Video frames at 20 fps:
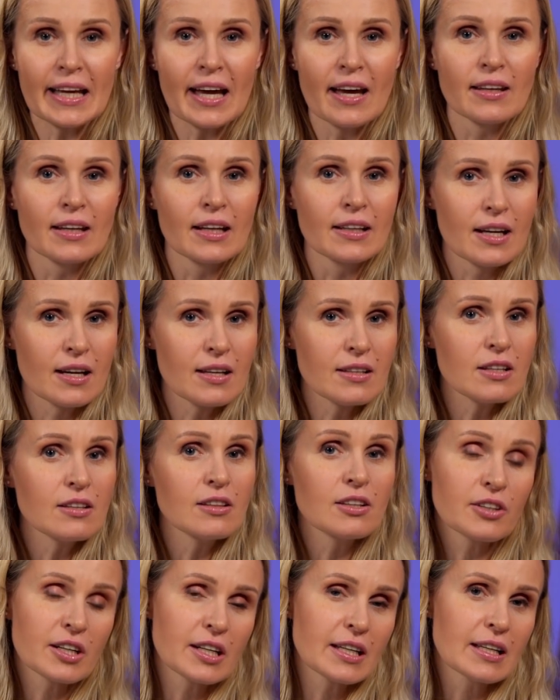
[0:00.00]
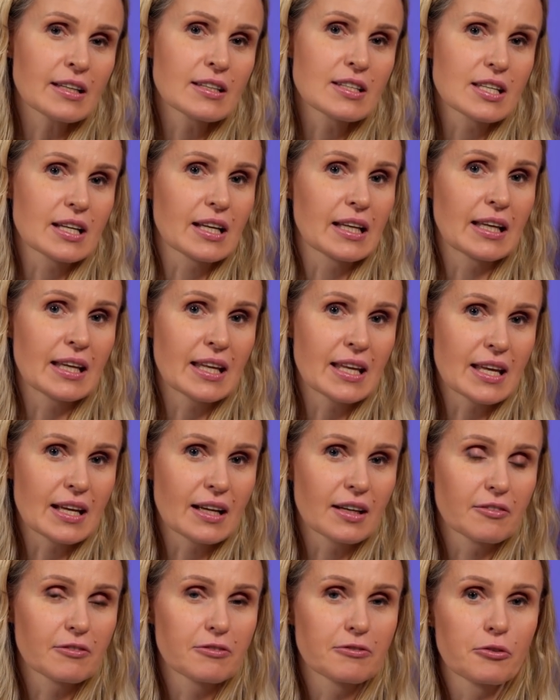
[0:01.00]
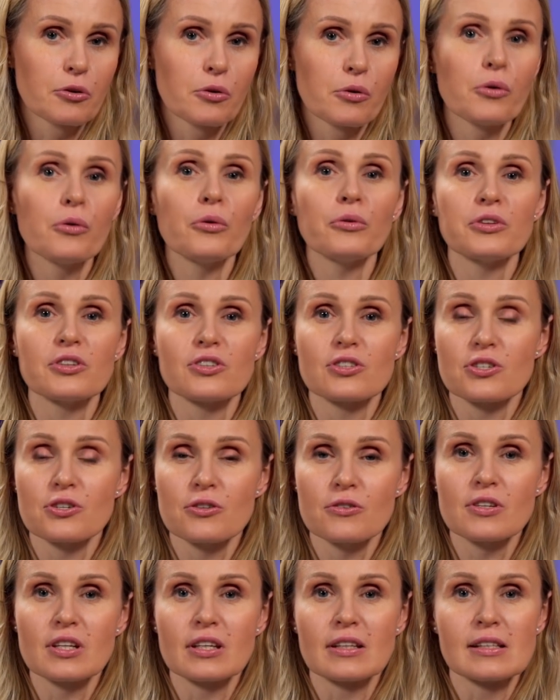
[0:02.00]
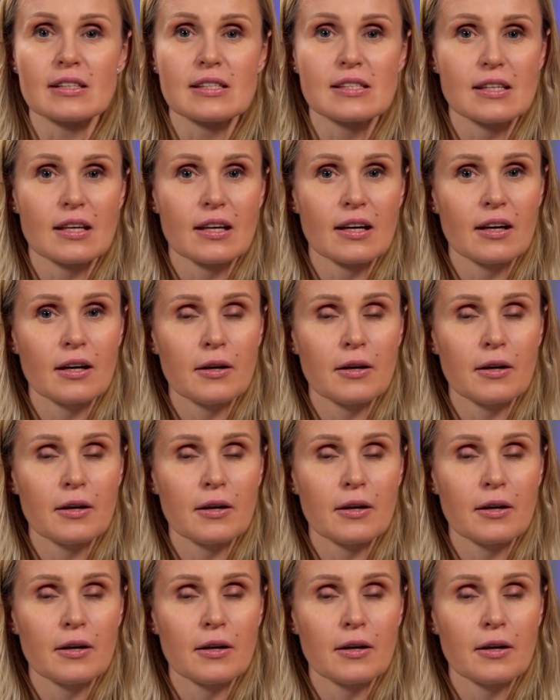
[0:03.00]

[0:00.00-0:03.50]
again, another learning technique for all the students,